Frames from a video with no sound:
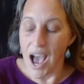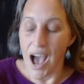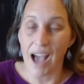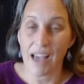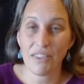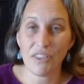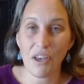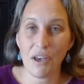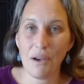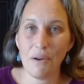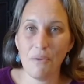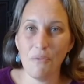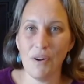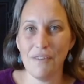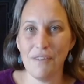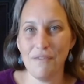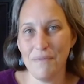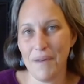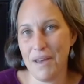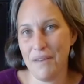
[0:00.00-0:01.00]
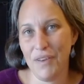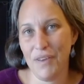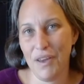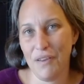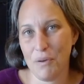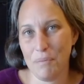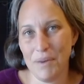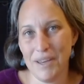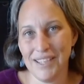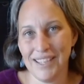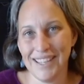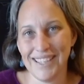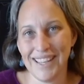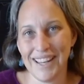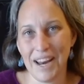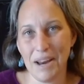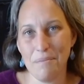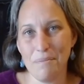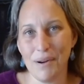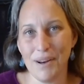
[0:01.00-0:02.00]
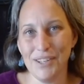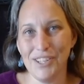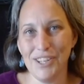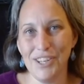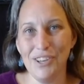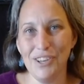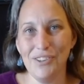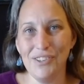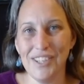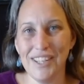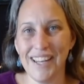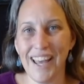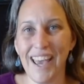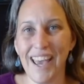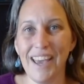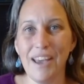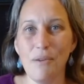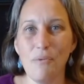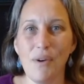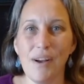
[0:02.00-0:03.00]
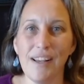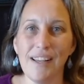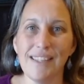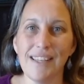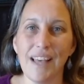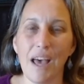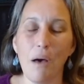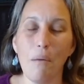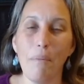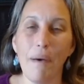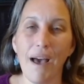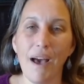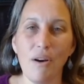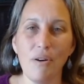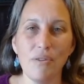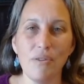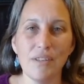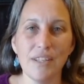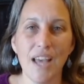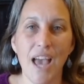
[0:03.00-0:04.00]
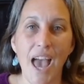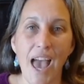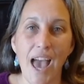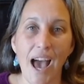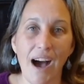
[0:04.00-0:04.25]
I thought one of my favorite pieces that I'd bring to you today was about